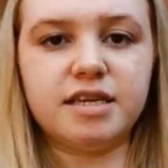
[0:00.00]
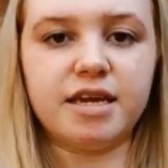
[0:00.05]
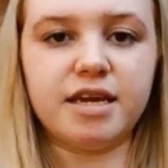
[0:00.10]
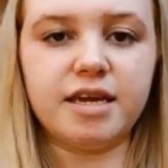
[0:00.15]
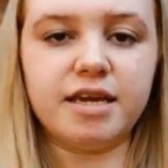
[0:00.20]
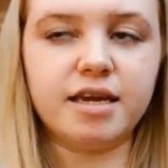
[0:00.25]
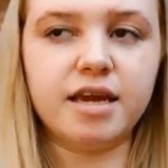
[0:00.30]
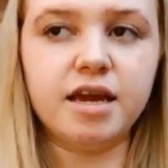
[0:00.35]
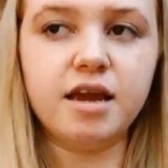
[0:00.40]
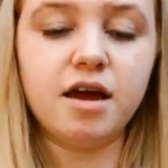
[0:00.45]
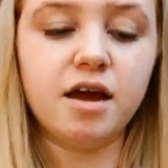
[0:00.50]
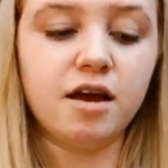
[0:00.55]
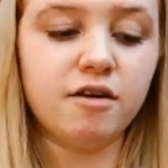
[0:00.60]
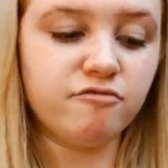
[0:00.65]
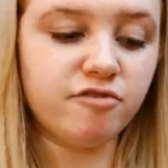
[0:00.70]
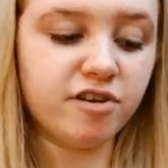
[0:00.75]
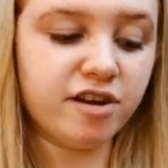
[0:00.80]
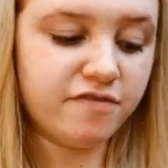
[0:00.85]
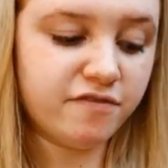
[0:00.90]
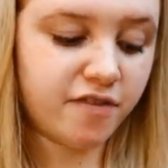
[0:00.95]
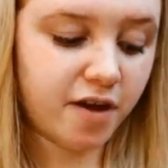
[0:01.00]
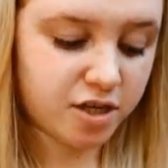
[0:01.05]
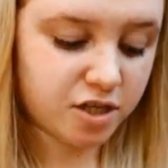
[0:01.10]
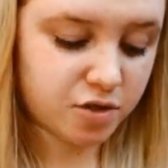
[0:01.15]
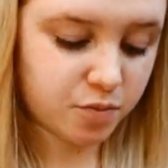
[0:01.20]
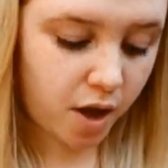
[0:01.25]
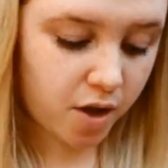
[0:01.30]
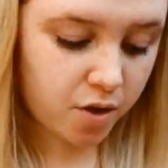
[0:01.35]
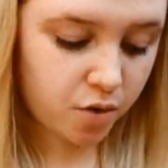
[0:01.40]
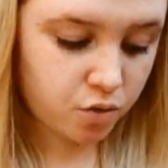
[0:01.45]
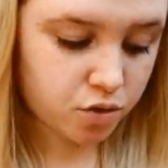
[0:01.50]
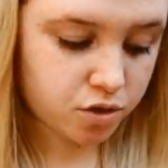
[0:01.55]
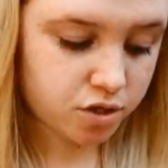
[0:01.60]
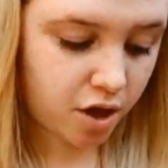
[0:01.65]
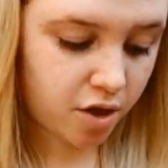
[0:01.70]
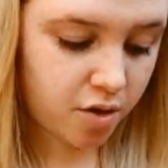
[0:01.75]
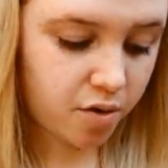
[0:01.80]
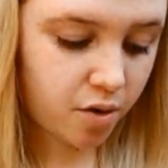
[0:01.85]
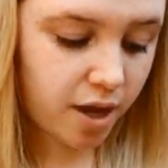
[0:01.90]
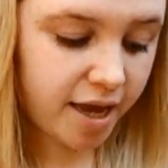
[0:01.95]
the refund, but I
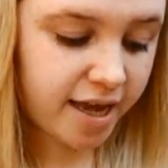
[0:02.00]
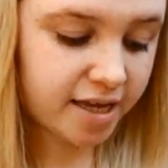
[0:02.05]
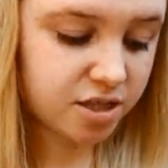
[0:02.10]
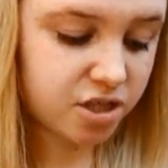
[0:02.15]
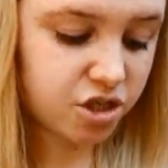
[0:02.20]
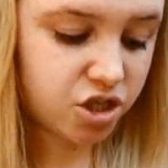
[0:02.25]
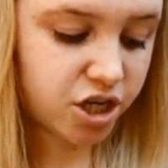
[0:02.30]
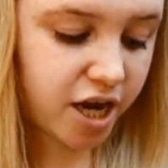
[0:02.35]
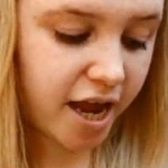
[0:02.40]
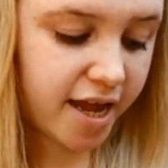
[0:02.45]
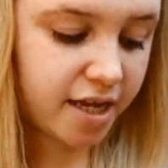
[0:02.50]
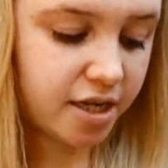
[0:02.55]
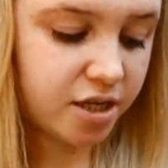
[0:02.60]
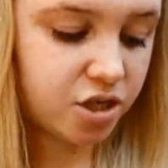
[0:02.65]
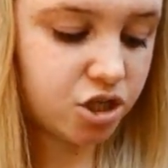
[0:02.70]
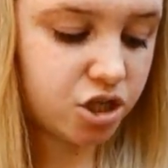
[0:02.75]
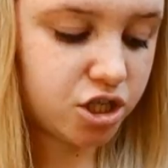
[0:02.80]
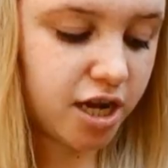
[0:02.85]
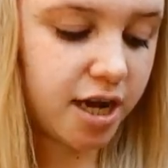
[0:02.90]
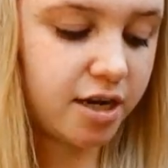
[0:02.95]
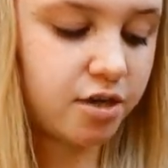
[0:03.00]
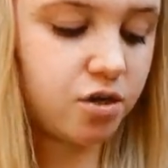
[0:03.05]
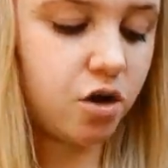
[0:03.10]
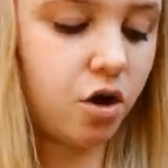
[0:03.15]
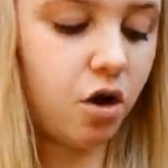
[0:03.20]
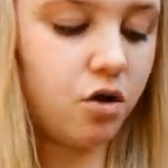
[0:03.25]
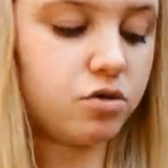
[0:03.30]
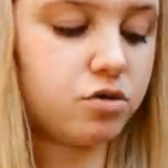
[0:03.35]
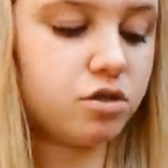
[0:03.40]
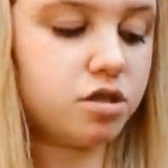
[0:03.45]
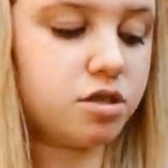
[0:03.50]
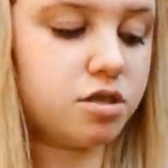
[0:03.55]
also exchanged and got